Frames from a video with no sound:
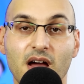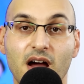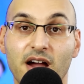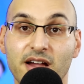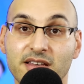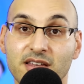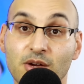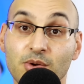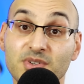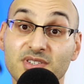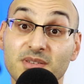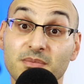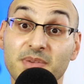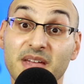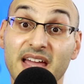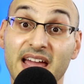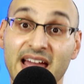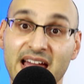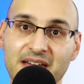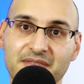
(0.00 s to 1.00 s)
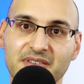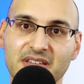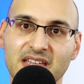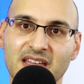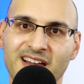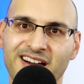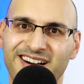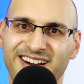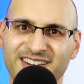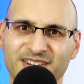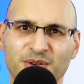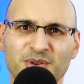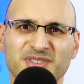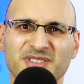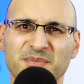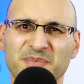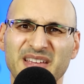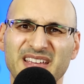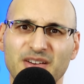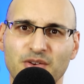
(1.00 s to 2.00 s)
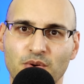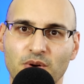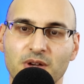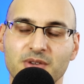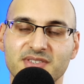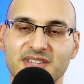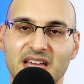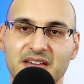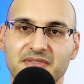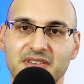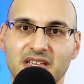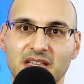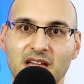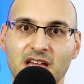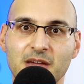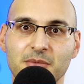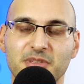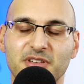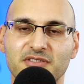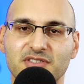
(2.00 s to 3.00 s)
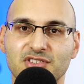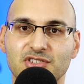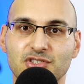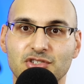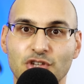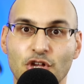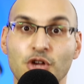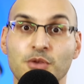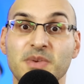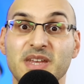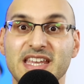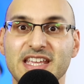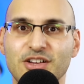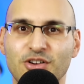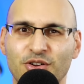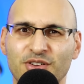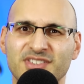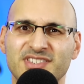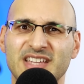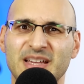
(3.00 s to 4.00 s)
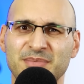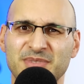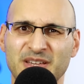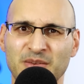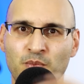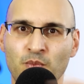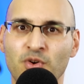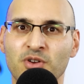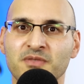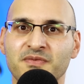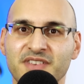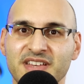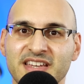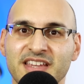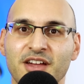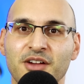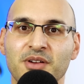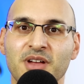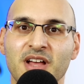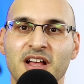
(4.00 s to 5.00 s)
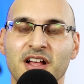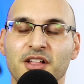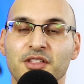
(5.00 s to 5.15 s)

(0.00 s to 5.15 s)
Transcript: I know it's a bit heavy. I know it's a bit quote heavy, but there are so many concepts in one video